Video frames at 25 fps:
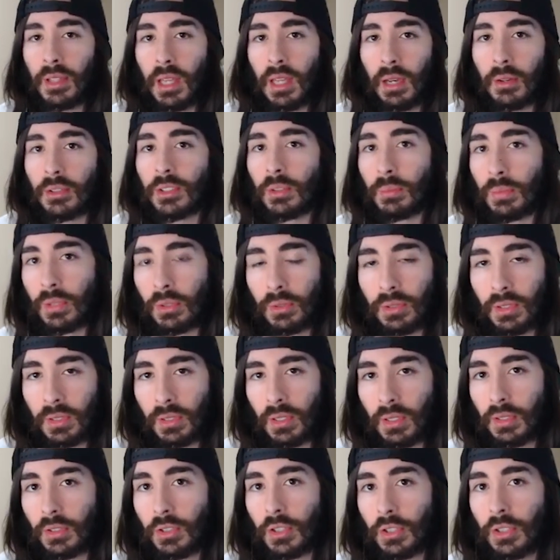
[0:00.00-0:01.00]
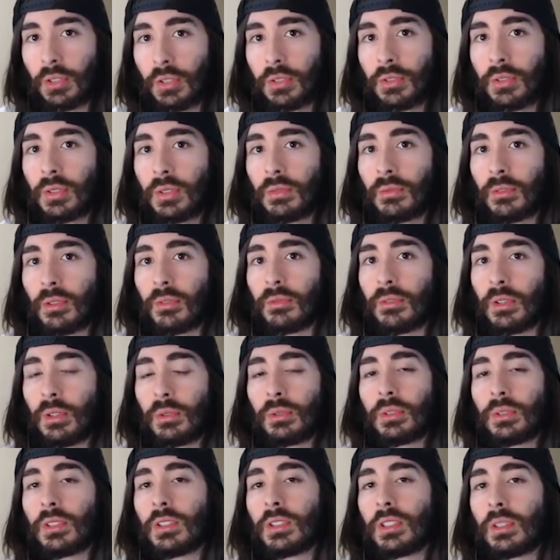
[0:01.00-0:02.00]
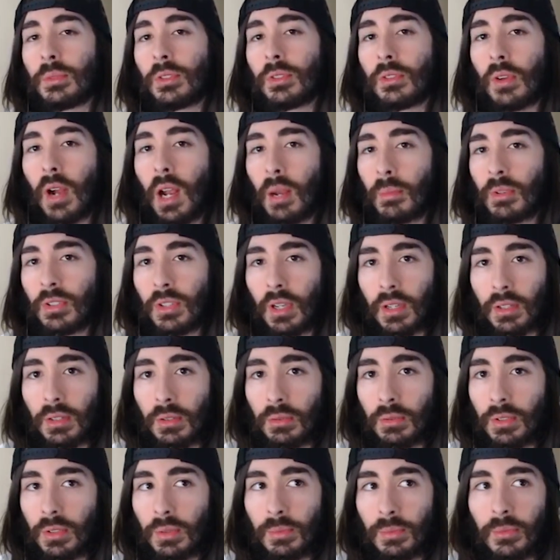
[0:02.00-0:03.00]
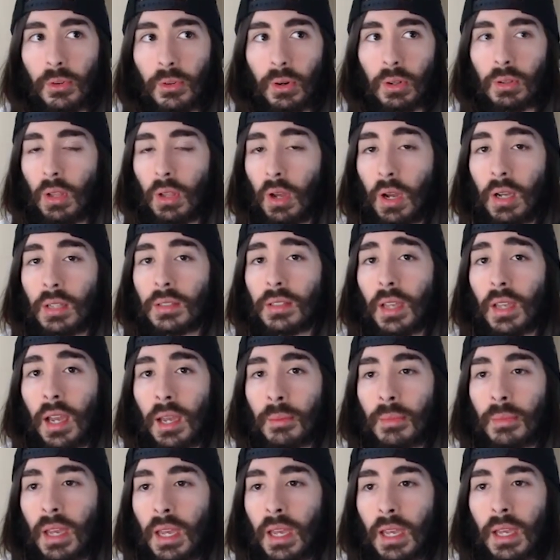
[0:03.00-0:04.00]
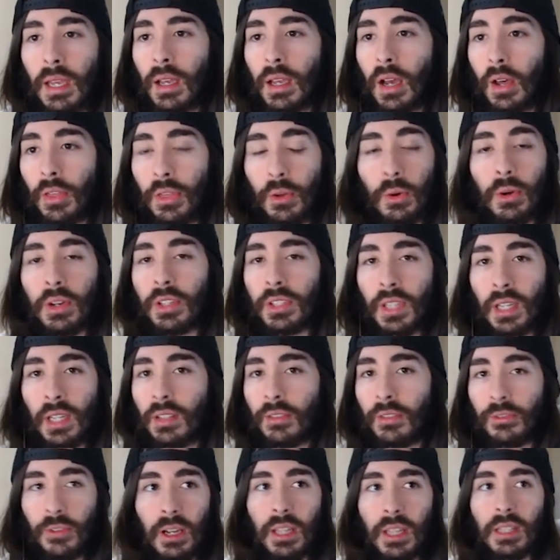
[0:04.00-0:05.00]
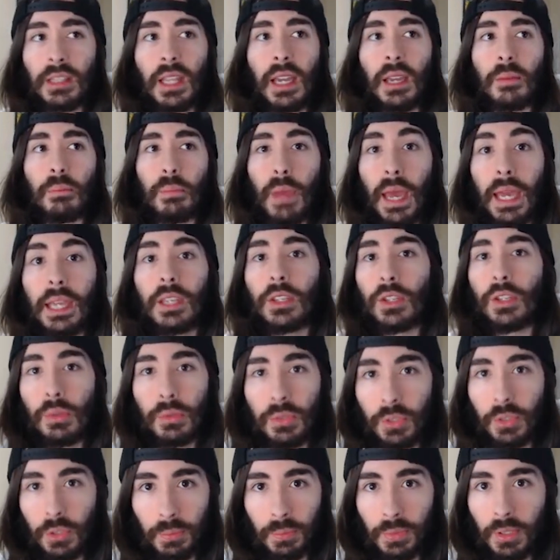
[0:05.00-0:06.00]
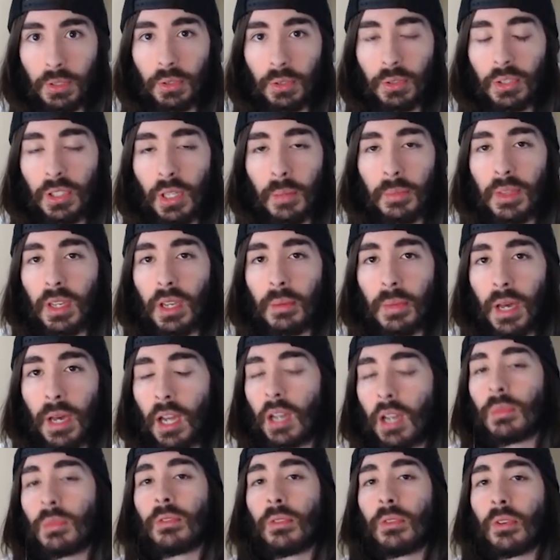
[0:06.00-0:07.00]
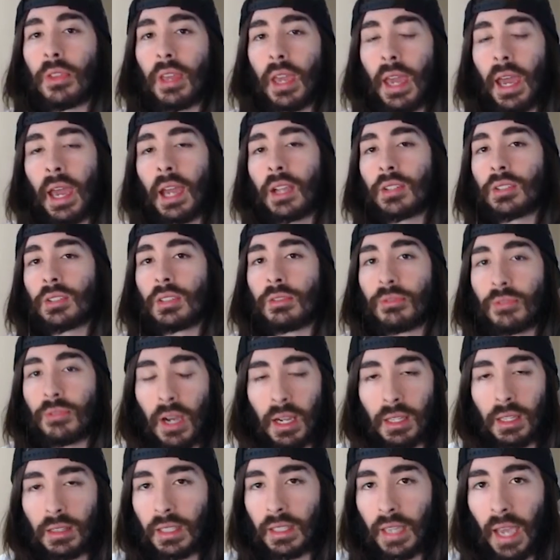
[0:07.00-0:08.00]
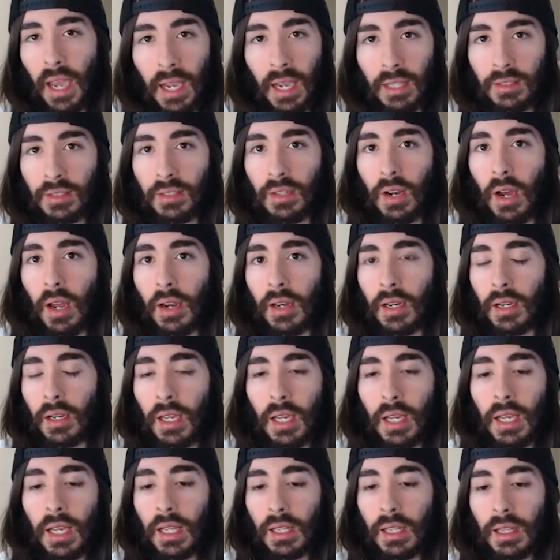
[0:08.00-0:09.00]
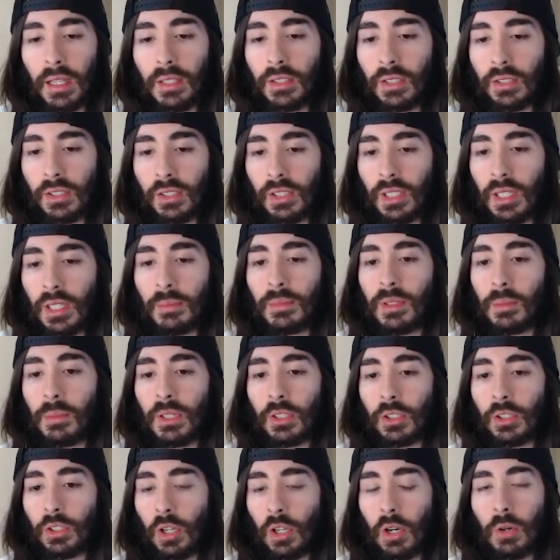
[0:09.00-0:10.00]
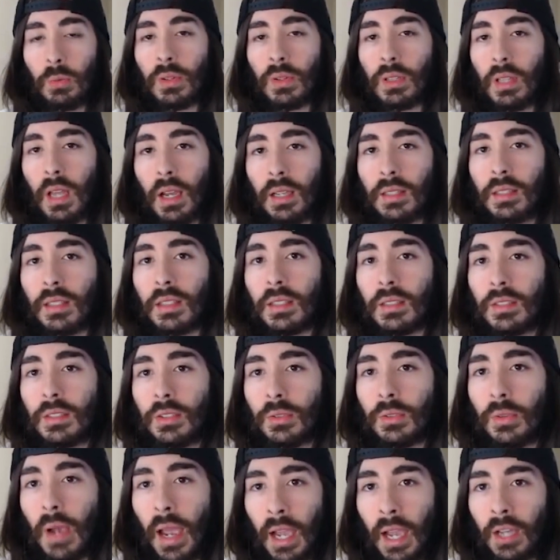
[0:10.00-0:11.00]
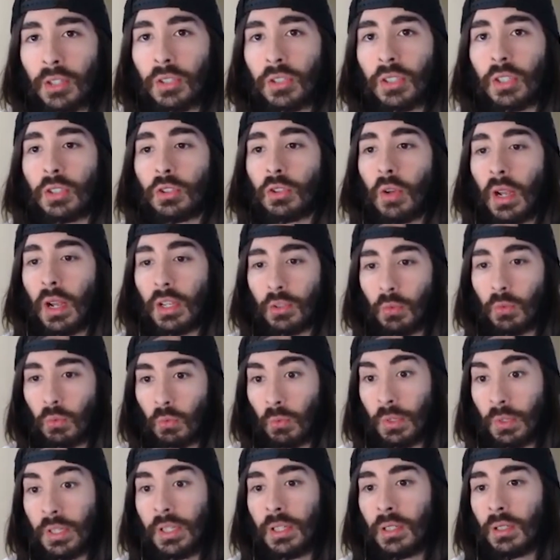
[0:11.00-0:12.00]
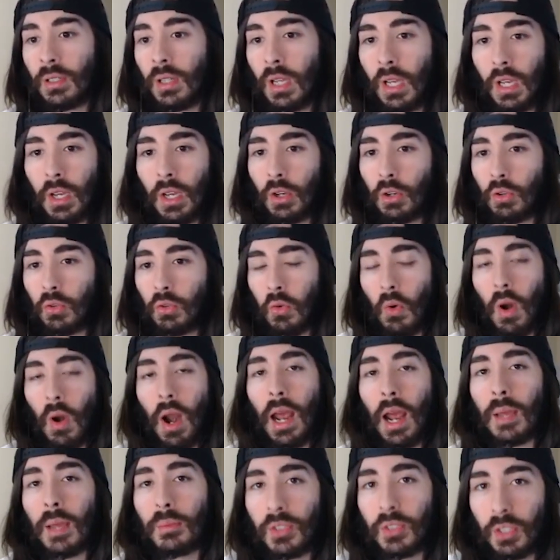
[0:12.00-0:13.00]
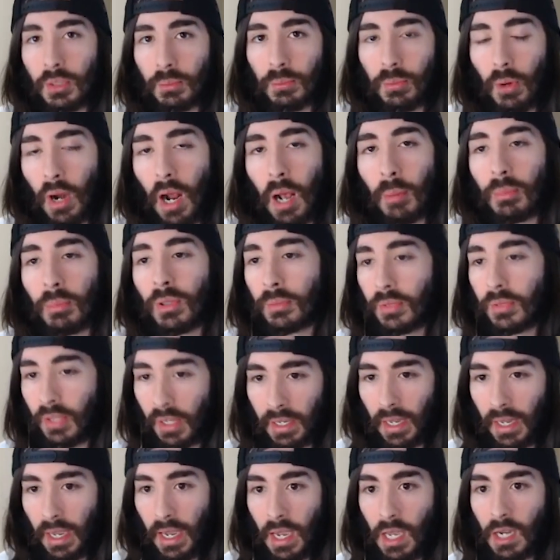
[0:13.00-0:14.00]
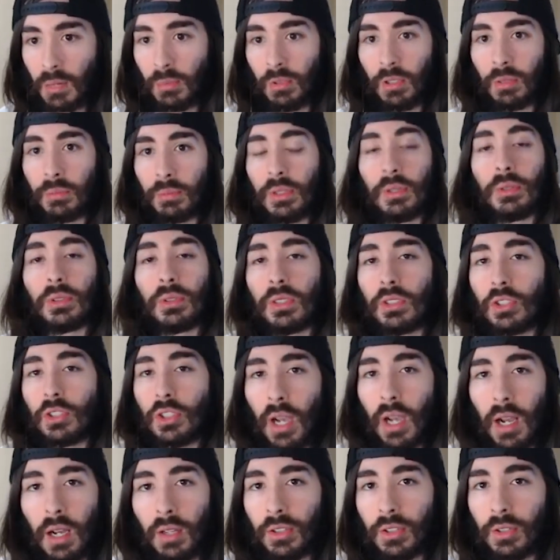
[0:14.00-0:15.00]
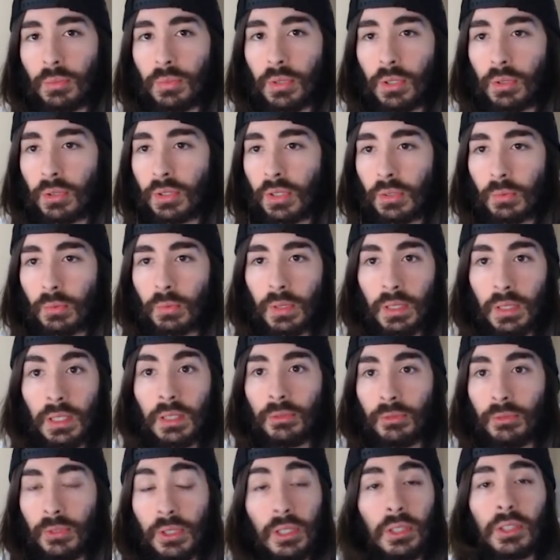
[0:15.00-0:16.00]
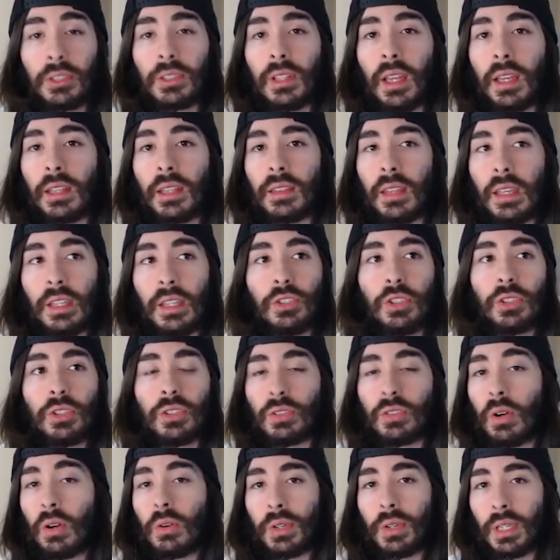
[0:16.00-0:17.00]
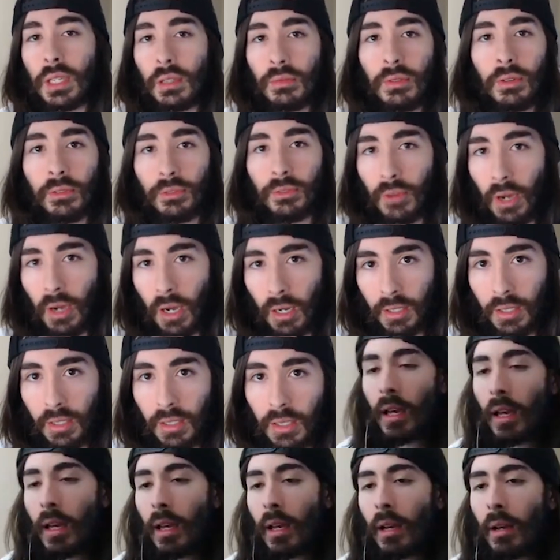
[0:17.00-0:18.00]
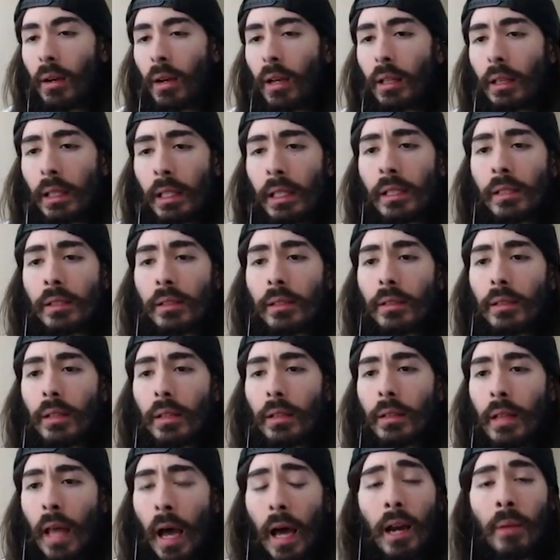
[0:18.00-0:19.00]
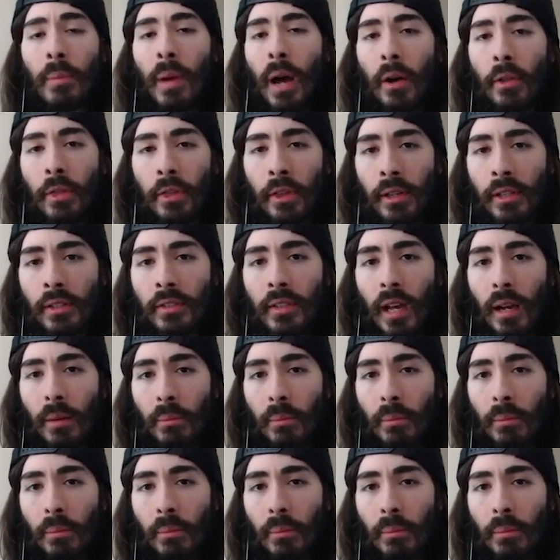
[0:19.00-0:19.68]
that was abusing their children for views and subscribers on YouTube for a long time? Authorities had the like beg YouTube to do something about it before they actually finally acted on it. They just seem to be so reluctant to actually address real crimes and problems like animal abuse and child abuse. It really feels like they just don't give a f- at least, not about things that